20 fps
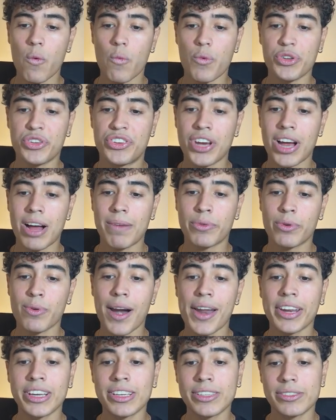we jump
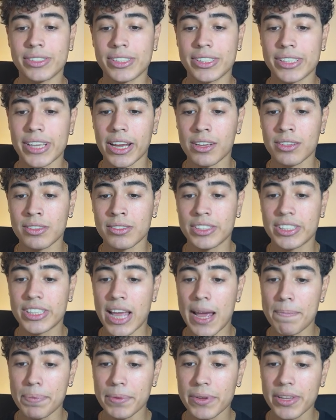right into the second
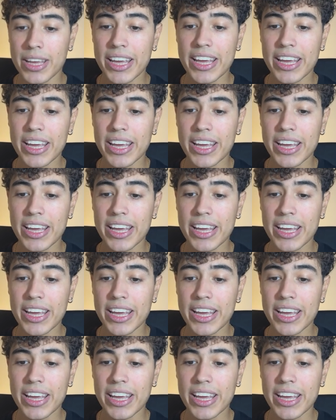step,